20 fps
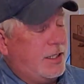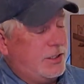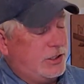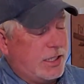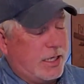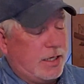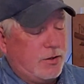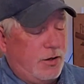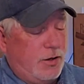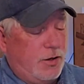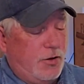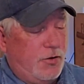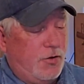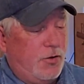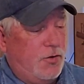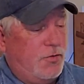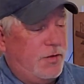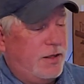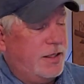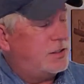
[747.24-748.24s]
I don't know
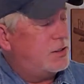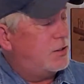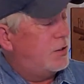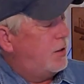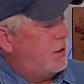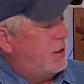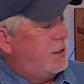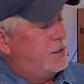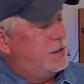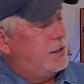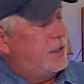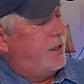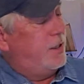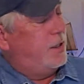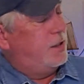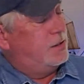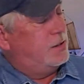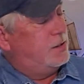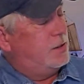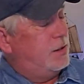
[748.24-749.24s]
who this artist
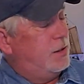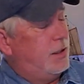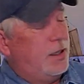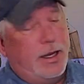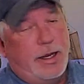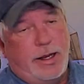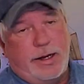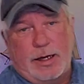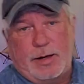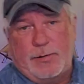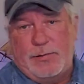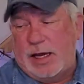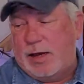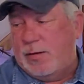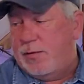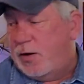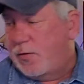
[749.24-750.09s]
is. Let me get my